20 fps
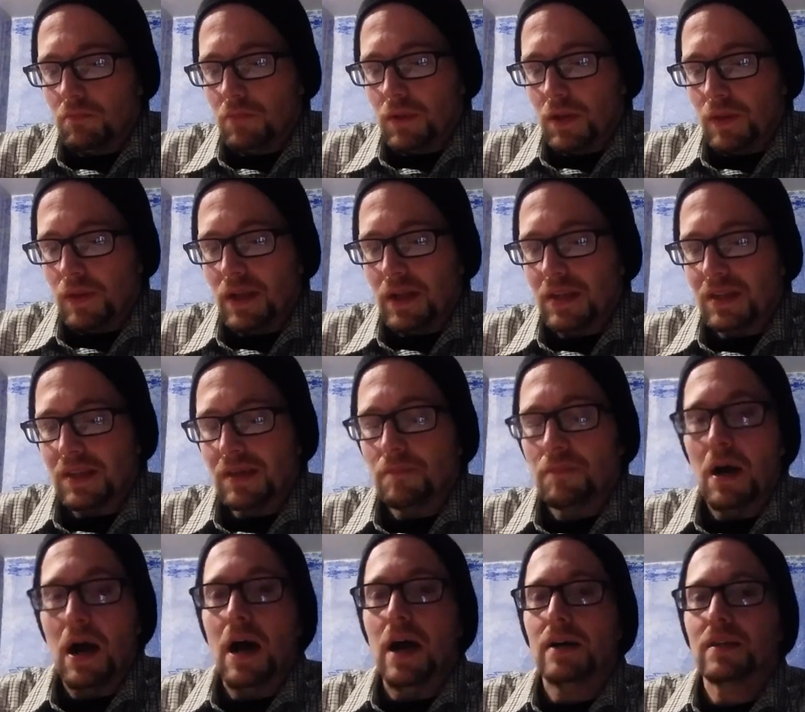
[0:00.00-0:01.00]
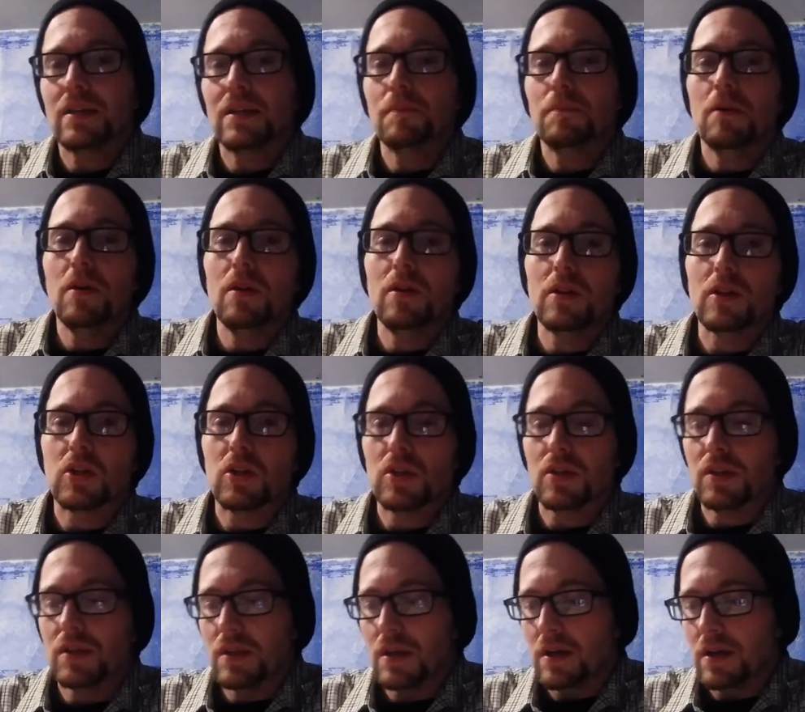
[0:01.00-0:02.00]
do you think it's impossible? It's
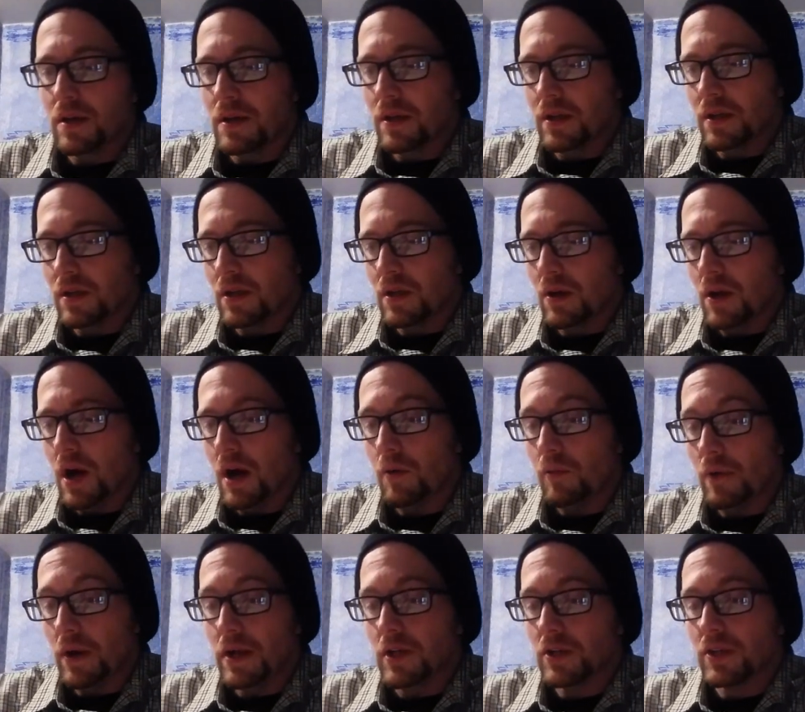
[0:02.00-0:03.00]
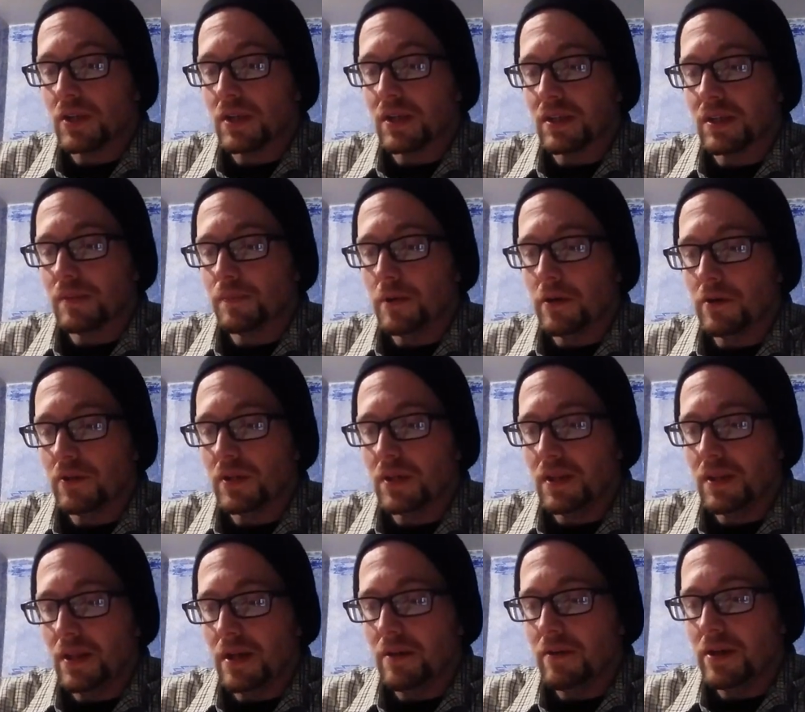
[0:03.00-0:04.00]
just a, outrageous conspiracy
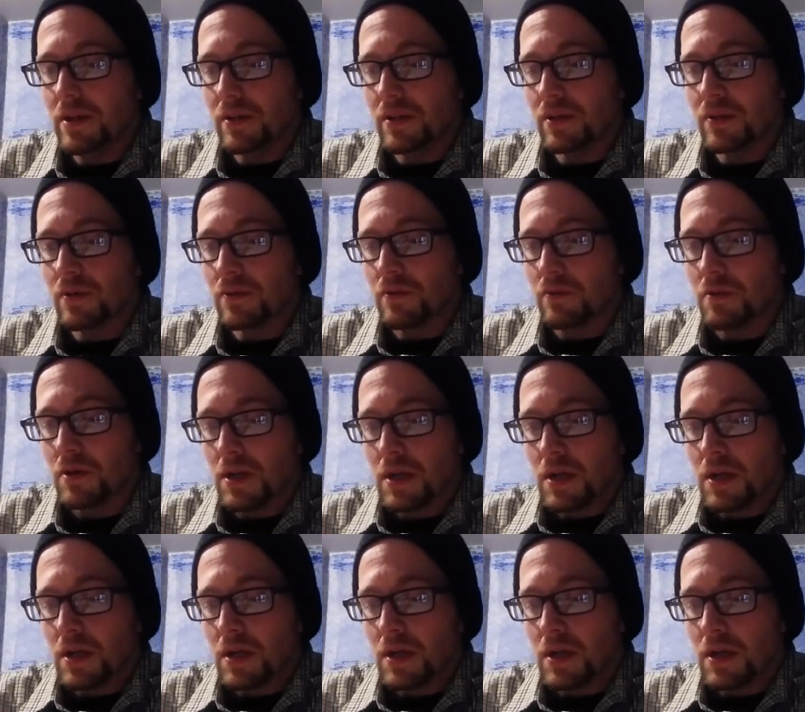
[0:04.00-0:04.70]
theory to